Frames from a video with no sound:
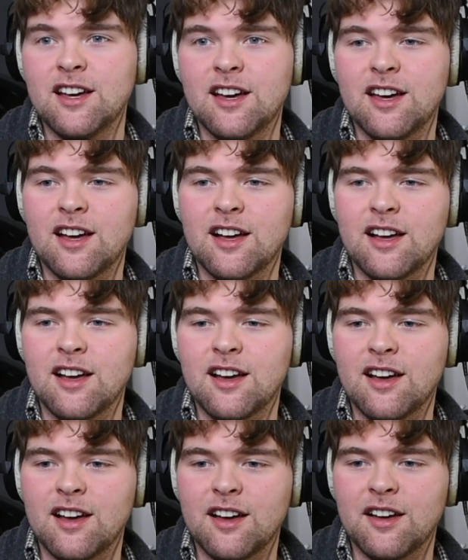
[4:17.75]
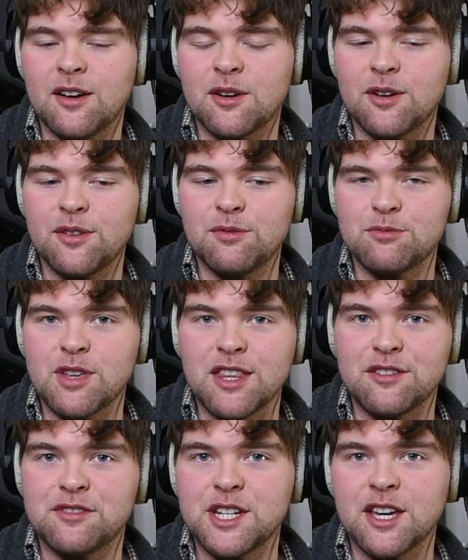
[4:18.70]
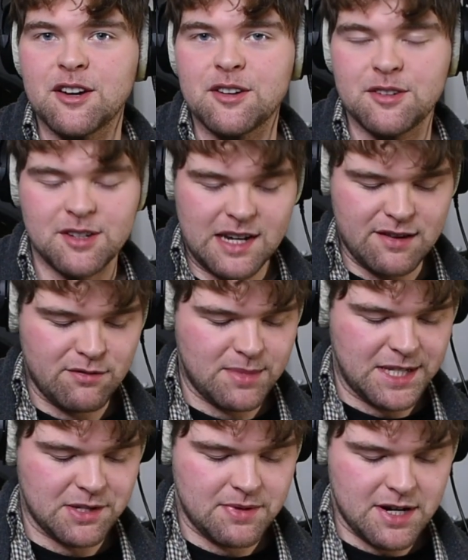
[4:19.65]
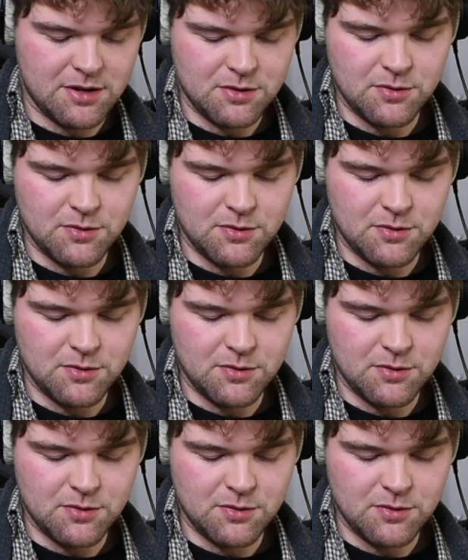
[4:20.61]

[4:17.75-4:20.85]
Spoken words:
in the video and have a mess around,